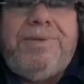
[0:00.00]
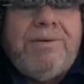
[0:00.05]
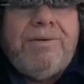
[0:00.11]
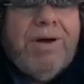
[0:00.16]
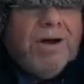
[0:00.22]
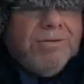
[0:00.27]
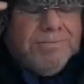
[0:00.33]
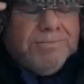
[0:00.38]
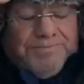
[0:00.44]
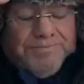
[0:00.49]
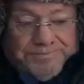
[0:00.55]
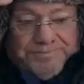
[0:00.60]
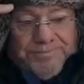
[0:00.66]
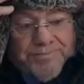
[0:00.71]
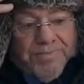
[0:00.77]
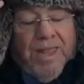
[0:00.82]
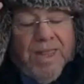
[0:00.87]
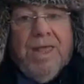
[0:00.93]
Well,
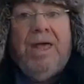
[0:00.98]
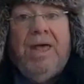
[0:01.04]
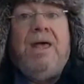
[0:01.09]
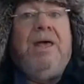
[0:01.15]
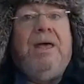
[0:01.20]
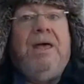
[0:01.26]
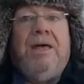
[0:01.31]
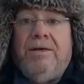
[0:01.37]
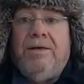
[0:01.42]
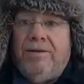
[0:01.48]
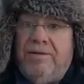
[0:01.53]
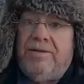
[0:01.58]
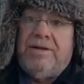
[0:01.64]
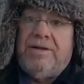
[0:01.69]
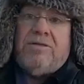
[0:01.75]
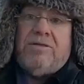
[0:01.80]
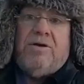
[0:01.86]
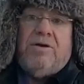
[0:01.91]

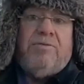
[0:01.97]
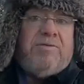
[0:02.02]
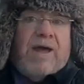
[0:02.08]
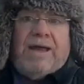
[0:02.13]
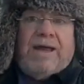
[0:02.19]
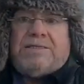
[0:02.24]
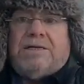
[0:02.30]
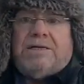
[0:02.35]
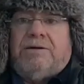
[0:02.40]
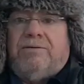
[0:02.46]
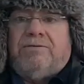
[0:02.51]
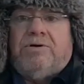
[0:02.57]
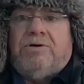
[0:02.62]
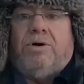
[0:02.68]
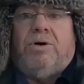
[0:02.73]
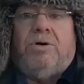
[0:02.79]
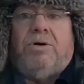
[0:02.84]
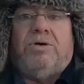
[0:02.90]
another factor, of
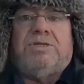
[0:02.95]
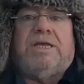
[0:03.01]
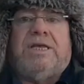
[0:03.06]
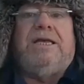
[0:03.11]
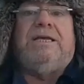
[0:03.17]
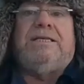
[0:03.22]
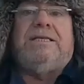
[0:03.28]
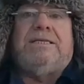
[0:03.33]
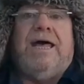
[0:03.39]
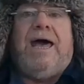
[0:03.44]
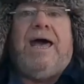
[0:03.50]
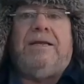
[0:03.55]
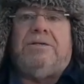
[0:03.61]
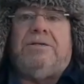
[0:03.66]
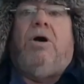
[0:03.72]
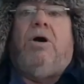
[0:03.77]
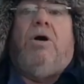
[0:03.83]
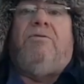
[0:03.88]
course, is that
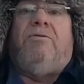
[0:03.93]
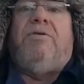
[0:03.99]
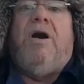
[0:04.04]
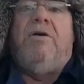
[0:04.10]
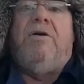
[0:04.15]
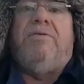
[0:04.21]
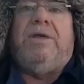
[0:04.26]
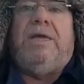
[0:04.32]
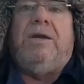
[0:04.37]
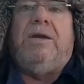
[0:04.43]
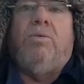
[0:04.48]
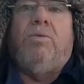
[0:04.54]
of the